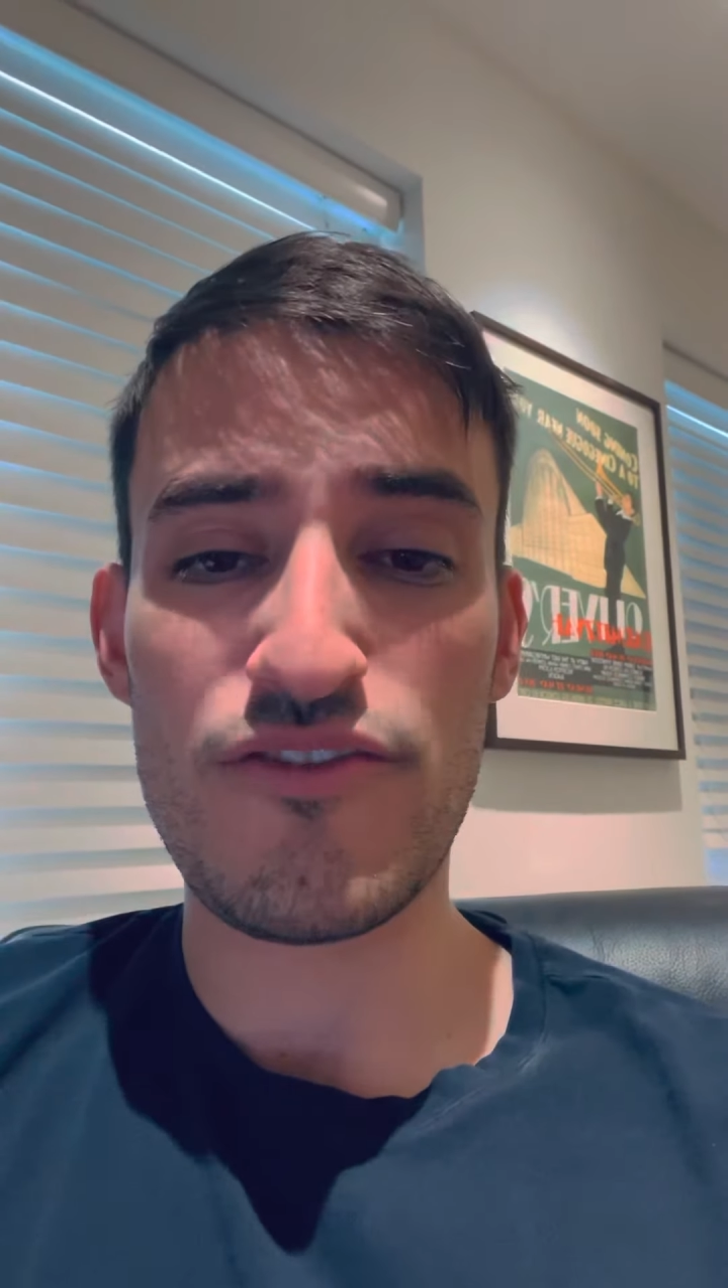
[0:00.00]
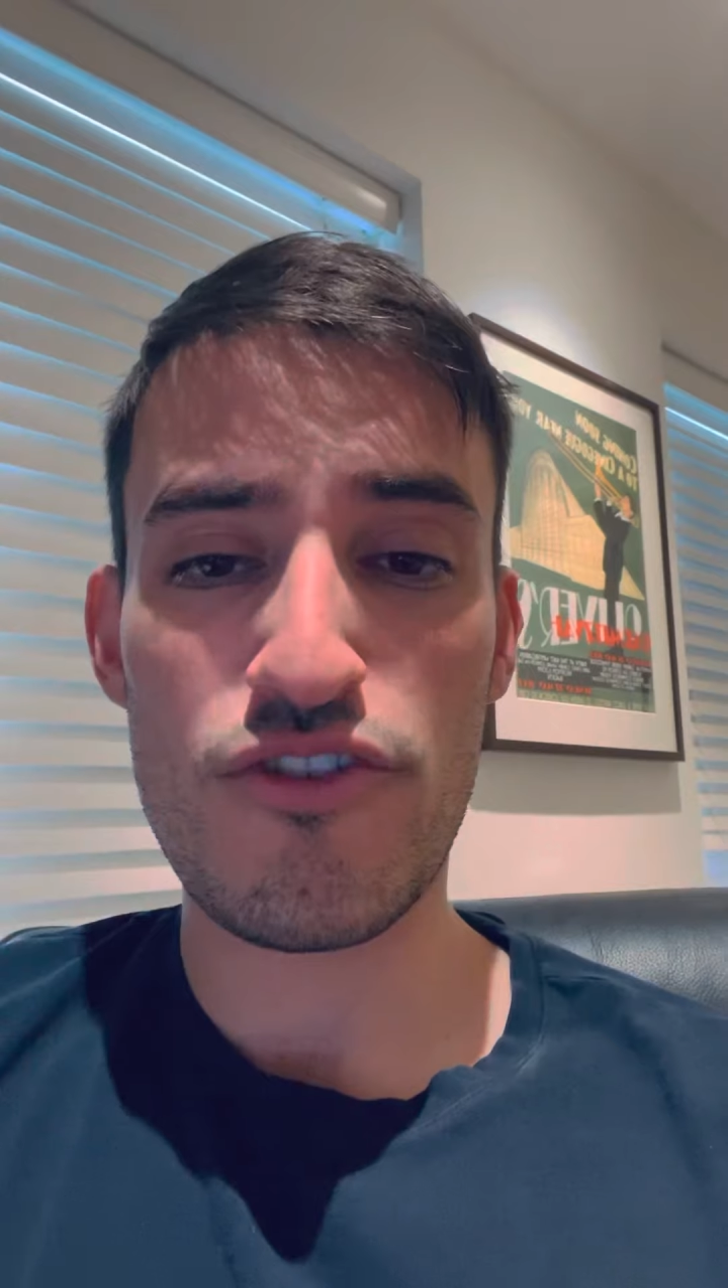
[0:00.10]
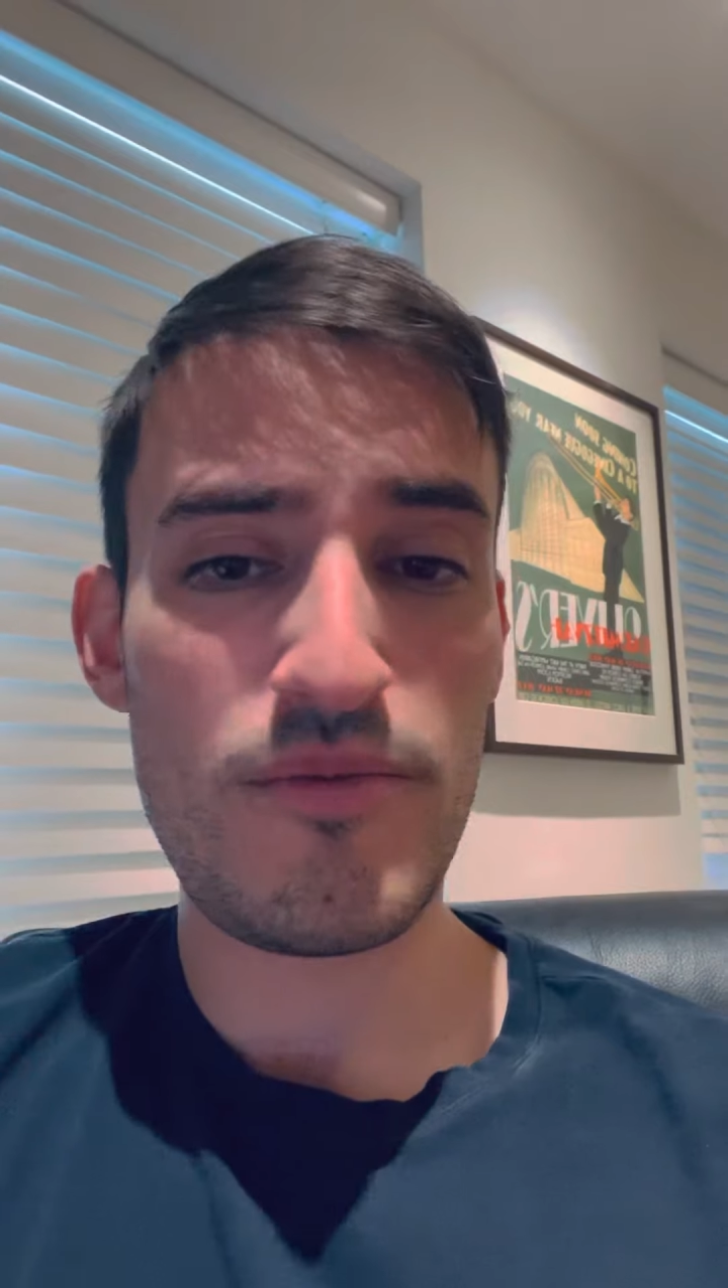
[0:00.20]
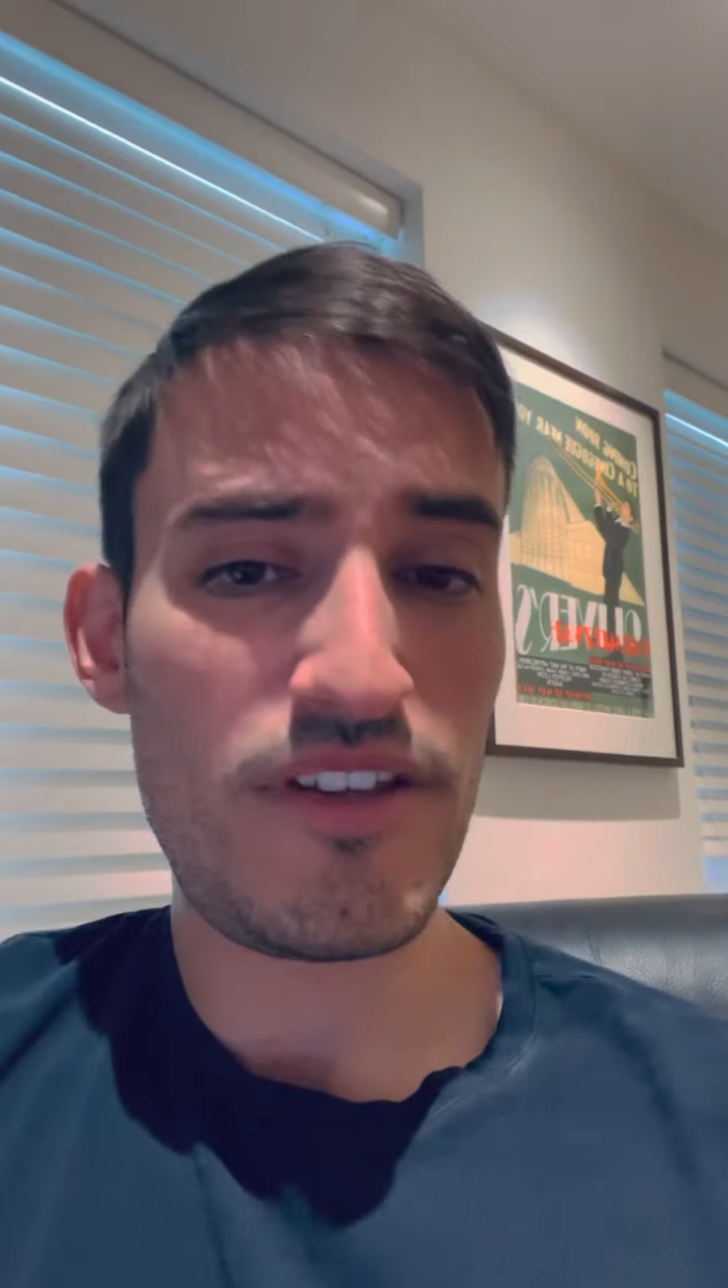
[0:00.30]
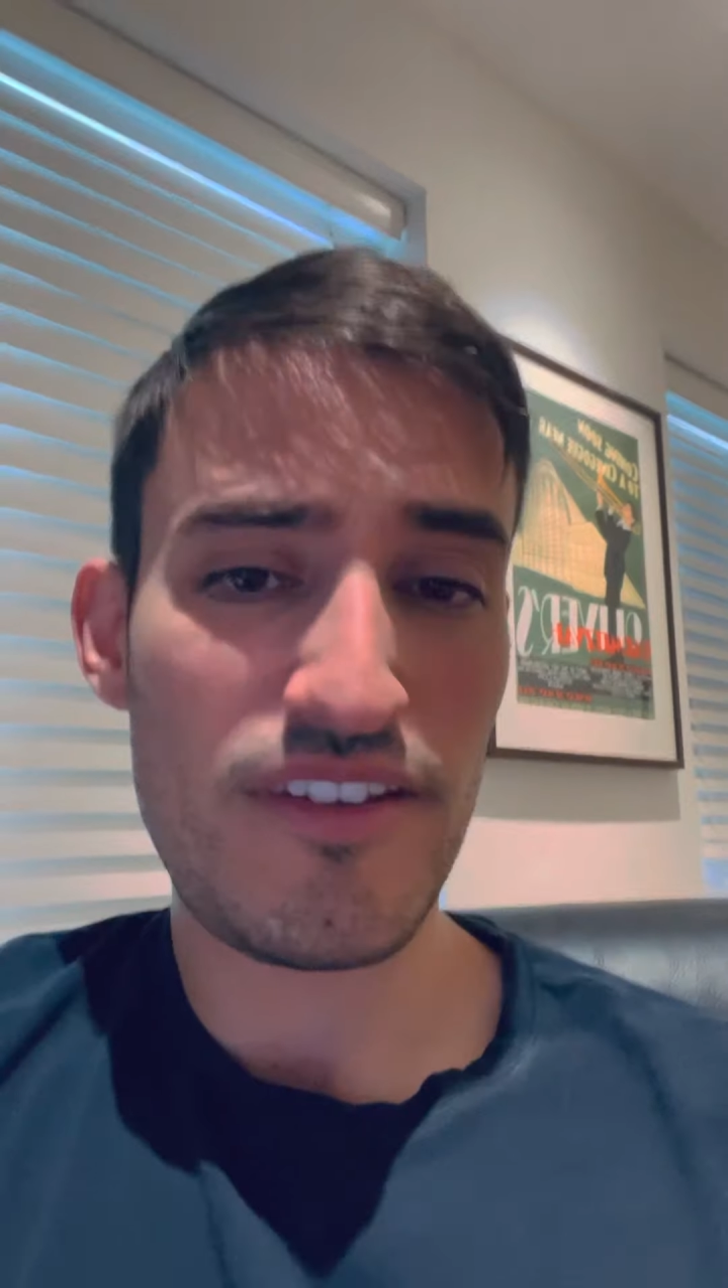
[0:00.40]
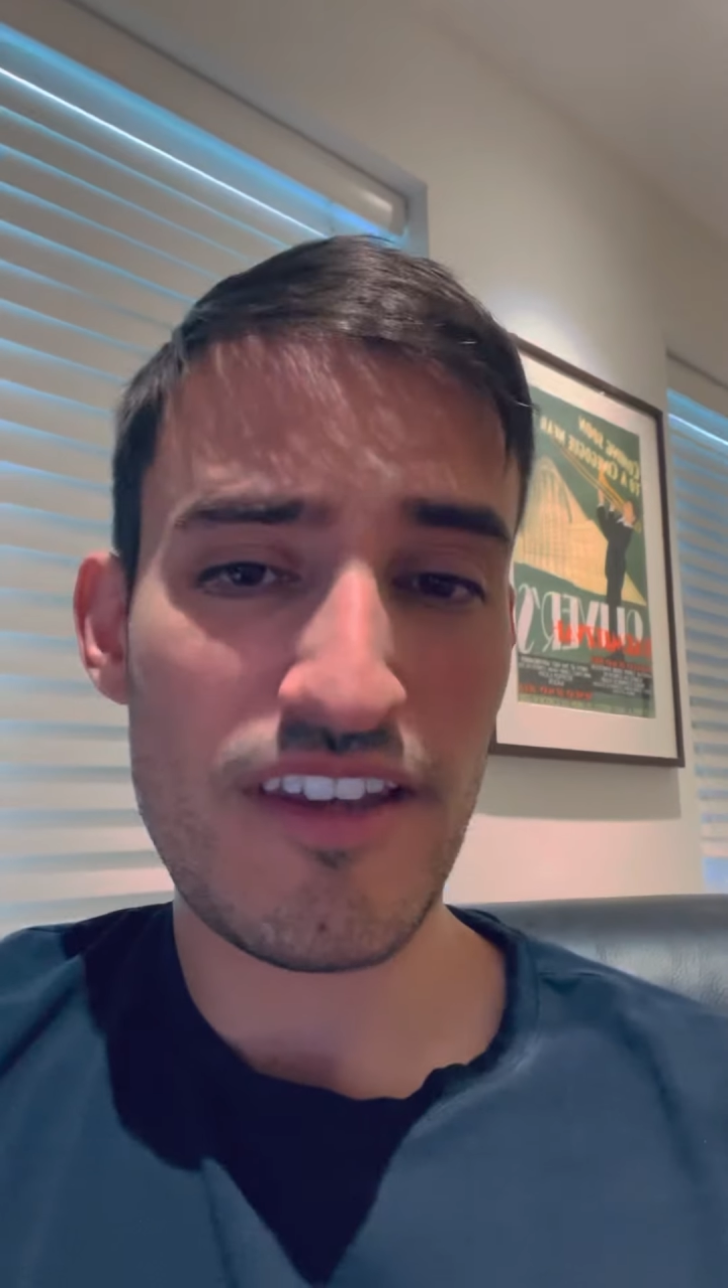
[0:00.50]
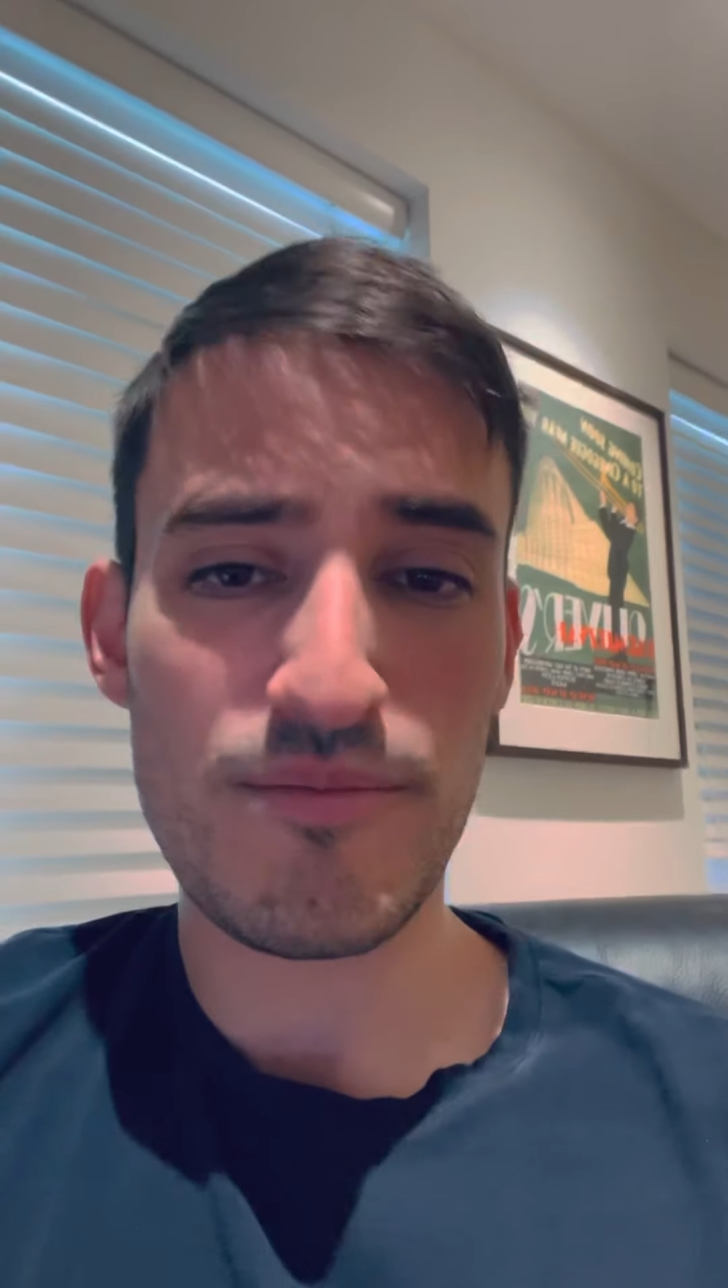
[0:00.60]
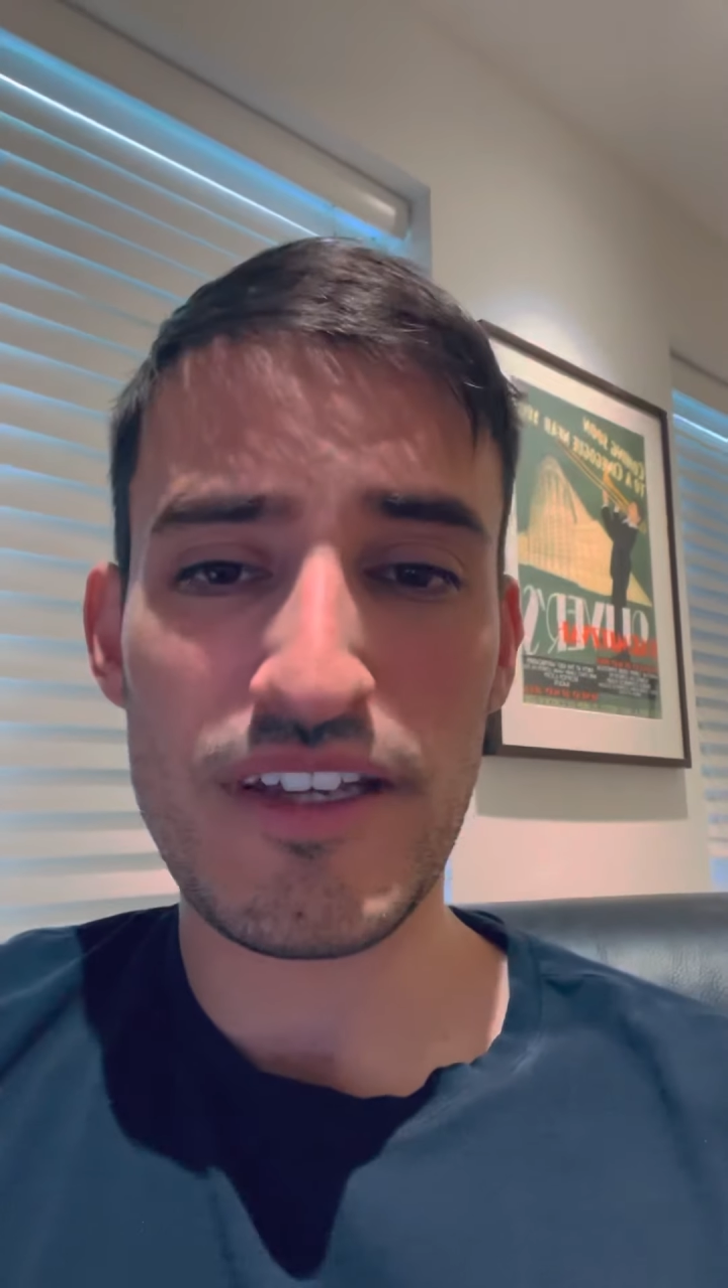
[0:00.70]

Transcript: trauma that's